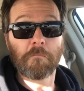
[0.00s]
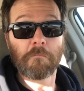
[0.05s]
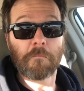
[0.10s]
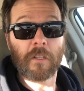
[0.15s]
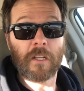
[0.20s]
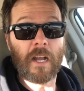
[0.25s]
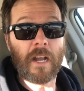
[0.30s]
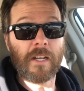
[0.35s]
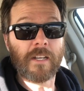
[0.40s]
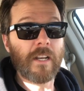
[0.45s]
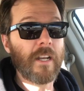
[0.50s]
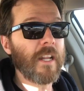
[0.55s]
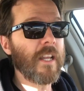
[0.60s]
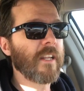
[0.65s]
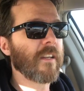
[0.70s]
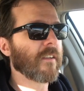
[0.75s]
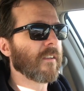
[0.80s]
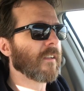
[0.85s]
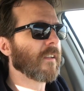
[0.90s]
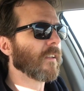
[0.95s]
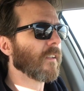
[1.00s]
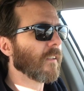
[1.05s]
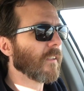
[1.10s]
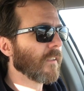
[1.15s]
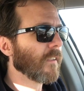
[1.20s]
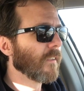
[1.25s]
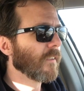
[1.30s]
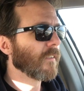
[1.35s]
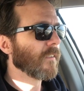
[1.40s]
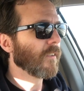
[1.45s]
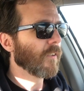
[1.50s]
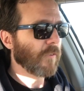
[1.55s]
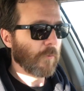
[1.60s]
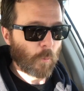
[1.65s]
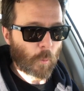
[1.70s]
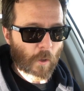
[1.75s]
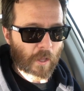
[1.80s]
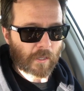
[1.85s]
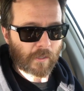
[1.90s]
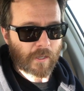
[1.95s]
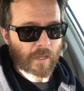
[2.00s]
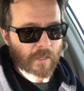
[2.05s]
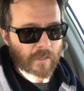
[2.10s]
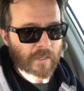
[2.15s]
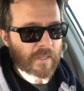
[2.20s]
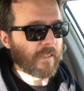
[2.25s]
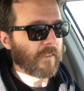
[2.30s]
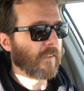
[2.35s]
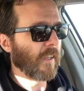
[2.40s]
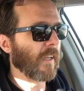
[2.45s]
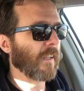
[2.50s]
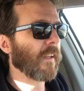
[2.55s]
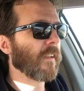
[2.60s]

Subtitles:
kind of neat. Well done, Nissan.